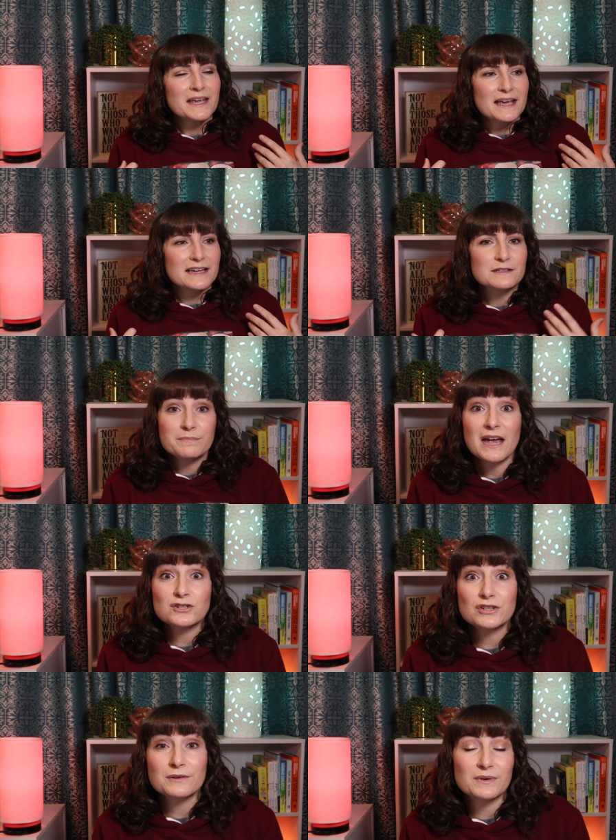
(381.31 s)

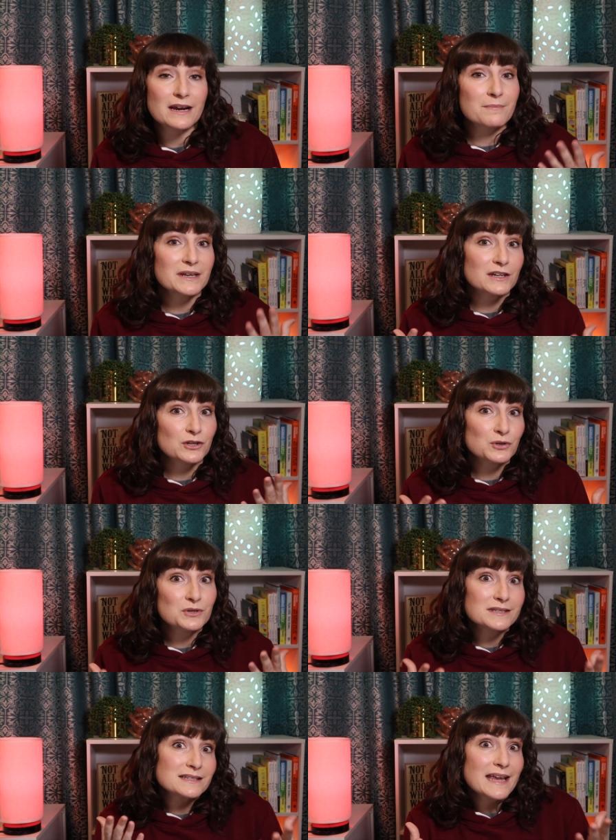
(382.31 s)
especially when I'm in a
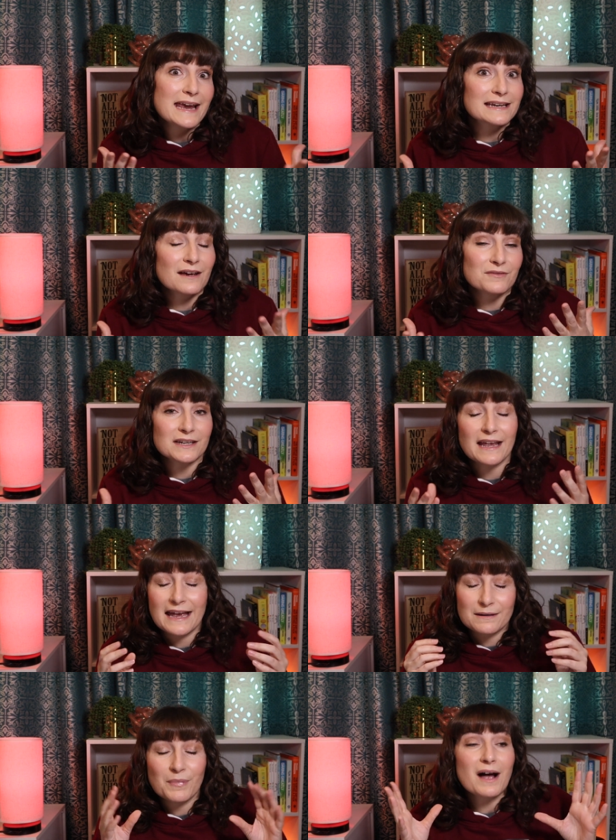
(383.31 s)
good state of it
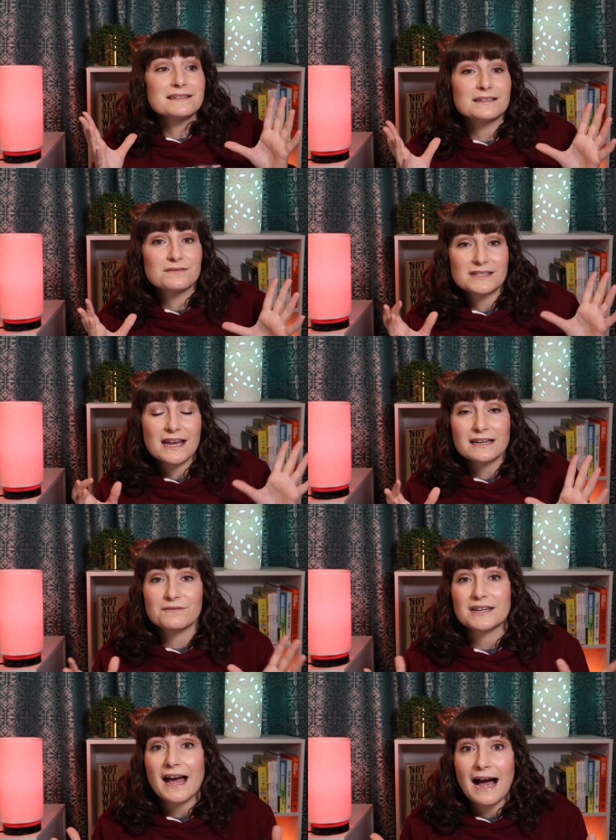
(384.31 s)
and a positive state
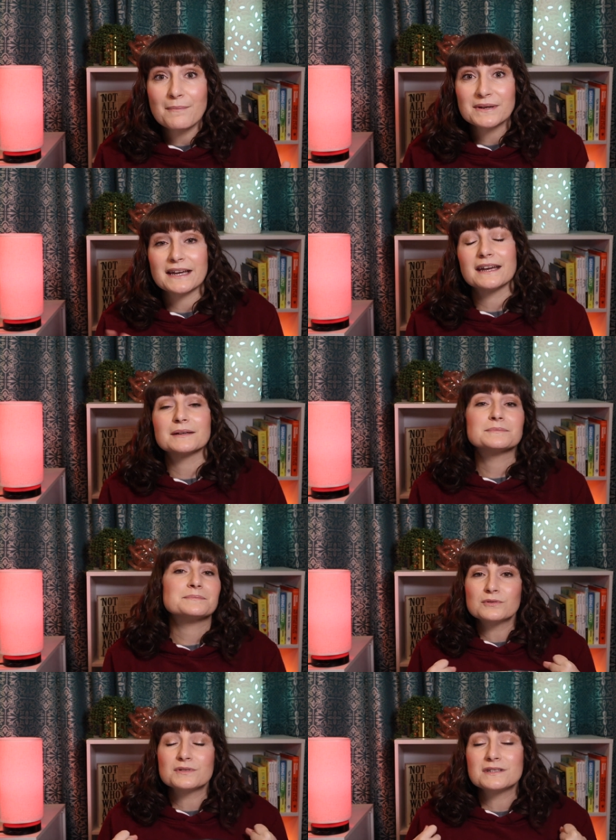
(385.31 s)
of it happening.
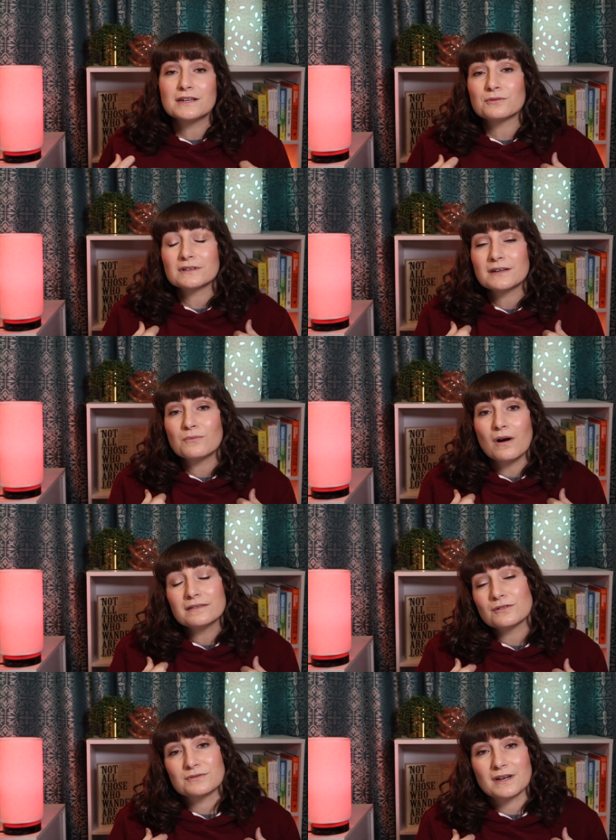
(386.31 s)
We'll secretly
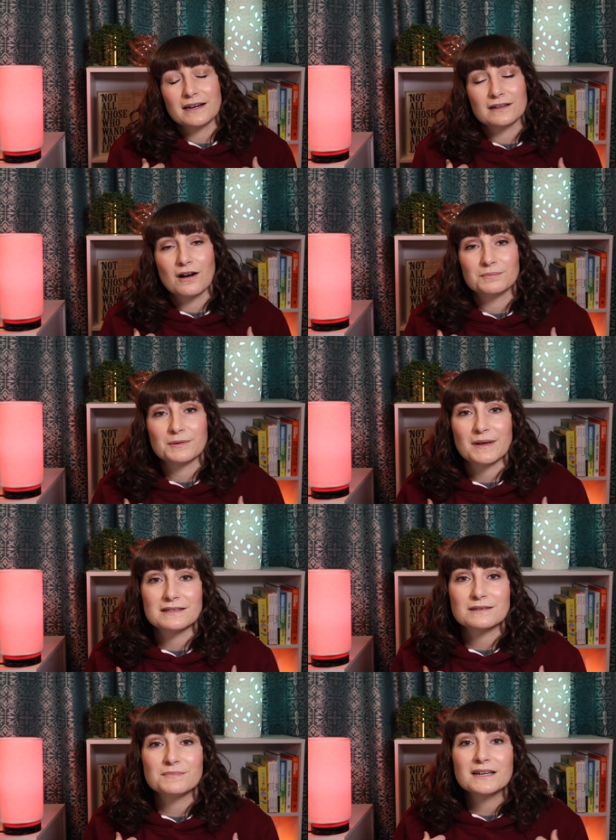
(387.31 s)
want those kind of
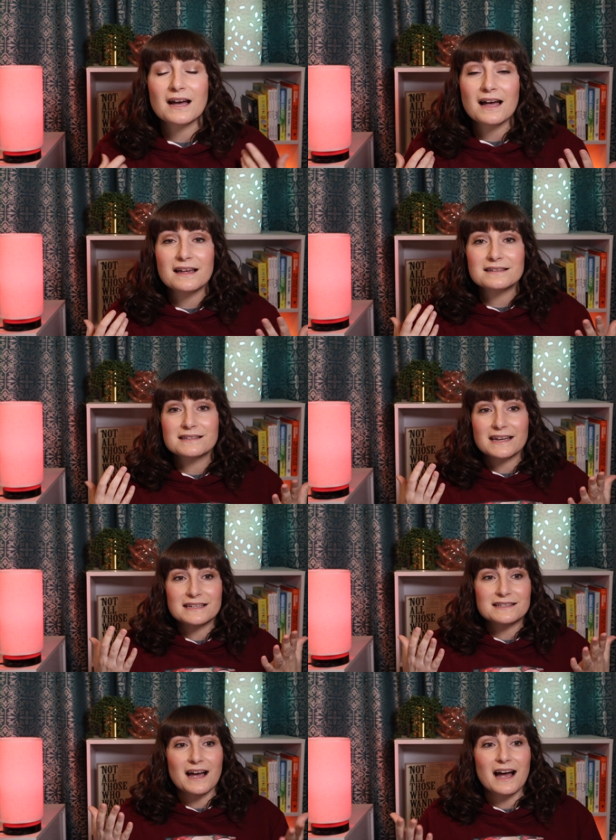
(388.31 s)
compliments because
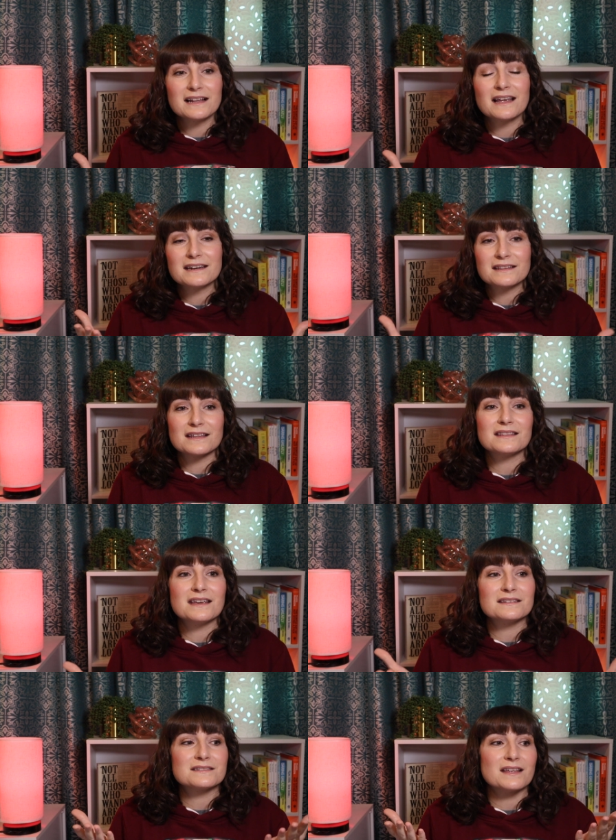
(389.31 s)
it's highlighting the
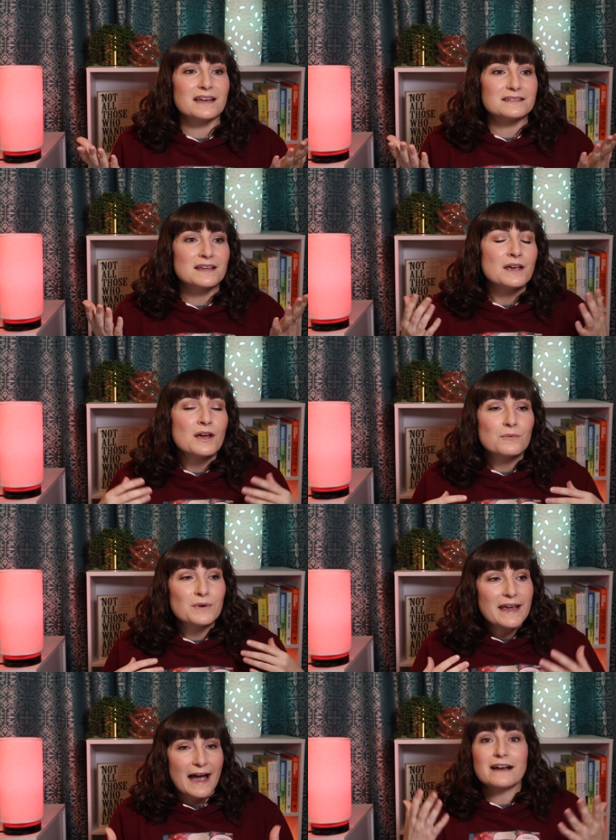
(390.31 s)
things that
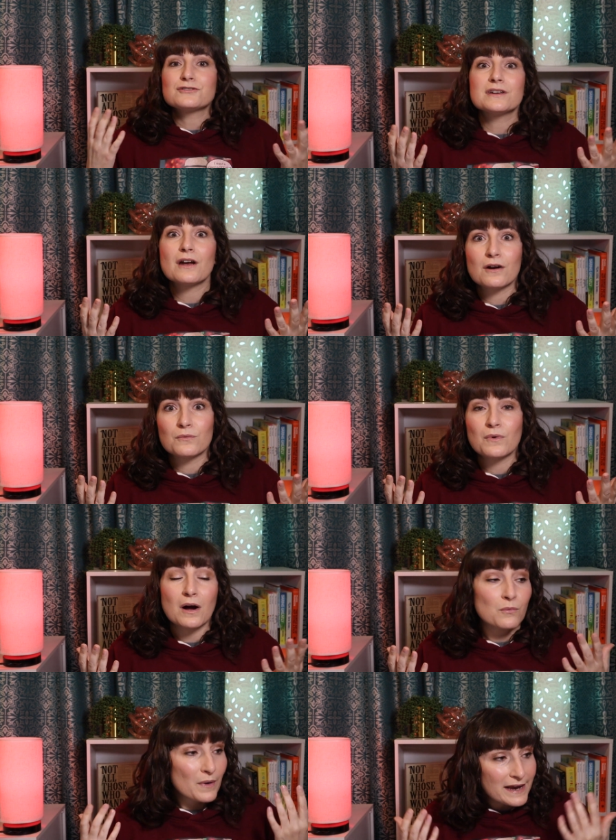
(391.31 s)
we actually are
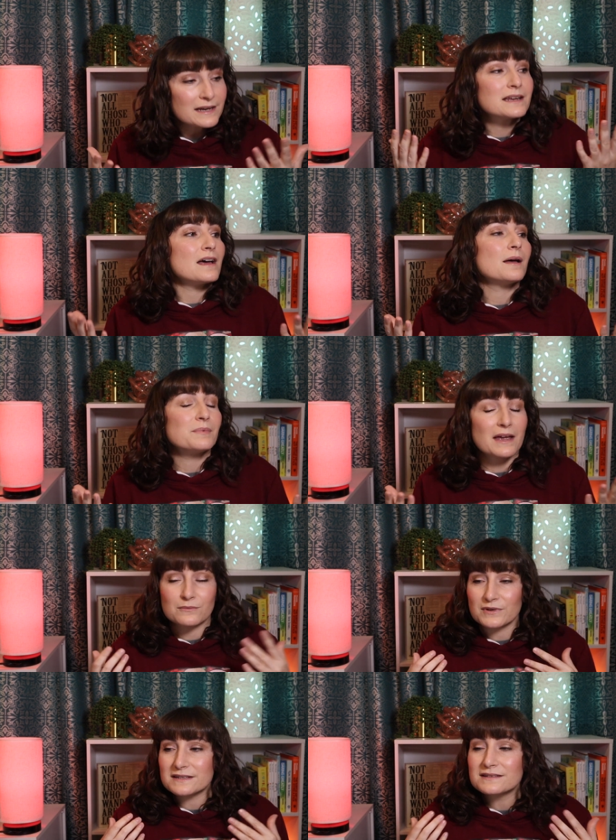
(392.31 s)
awaken up
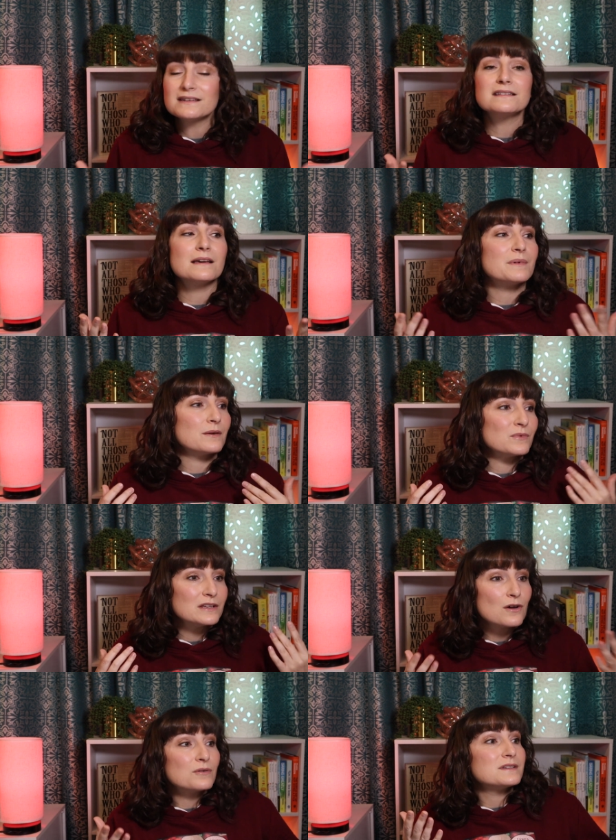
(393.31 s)
and we see them and we
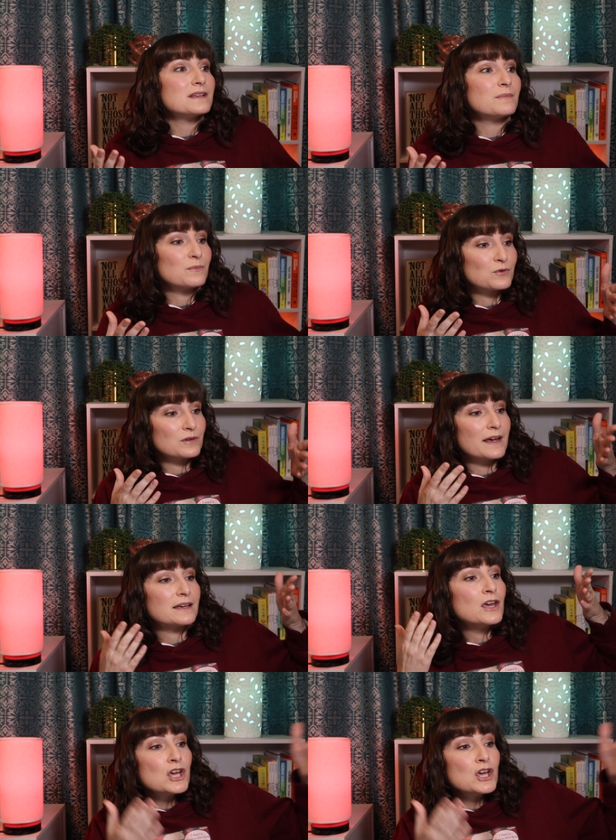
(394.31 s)
notice them and we're like,